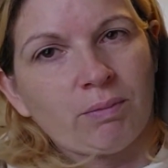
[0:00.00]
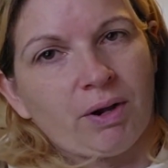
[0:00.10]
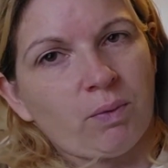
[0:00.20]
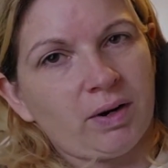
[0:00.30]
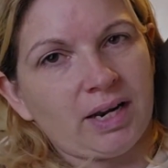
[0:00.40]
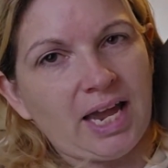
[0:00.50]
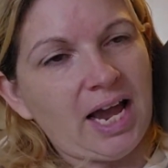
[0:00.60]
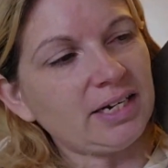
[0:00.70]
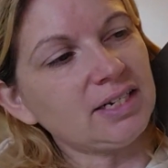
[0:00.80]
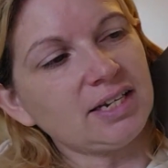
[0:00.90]
my one
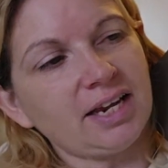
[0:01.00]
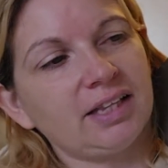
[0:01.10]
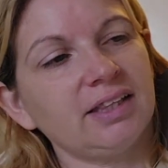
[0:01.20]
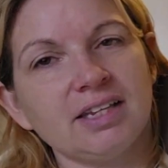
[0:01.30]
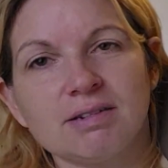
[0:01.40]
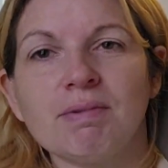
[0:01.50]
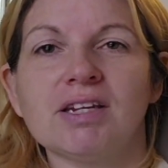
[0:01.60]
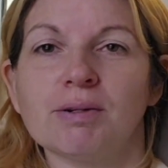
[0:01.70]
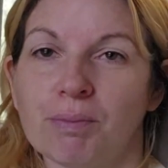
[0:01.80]
cat decided this makes a